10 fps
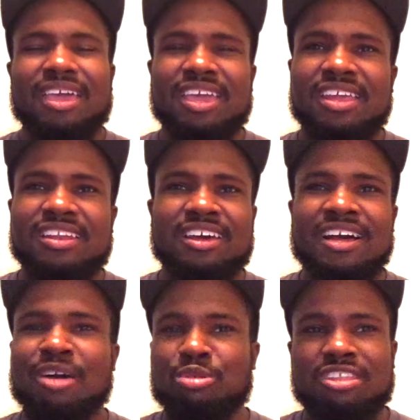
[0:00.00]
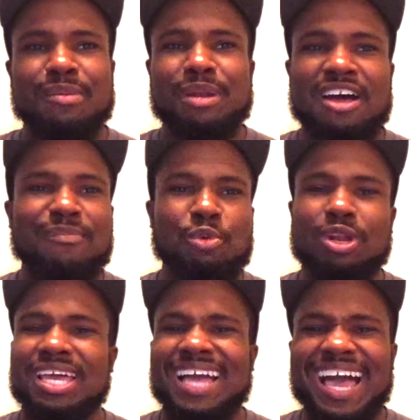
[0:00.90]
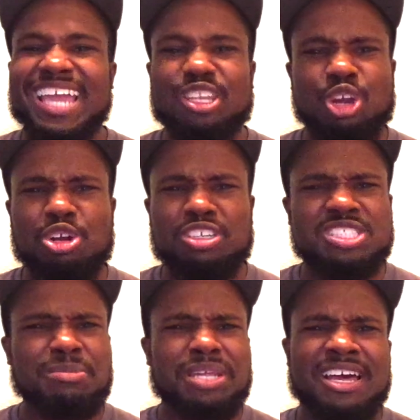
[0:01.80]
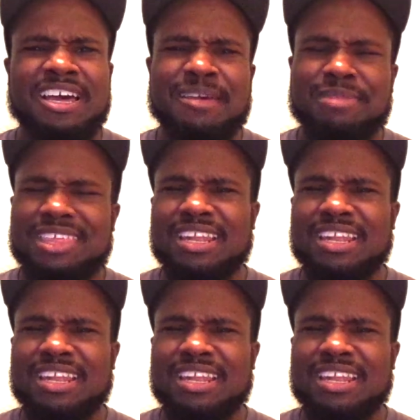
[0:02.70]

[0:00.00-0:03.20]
and I was coming off more like a Ike Turner sometimes.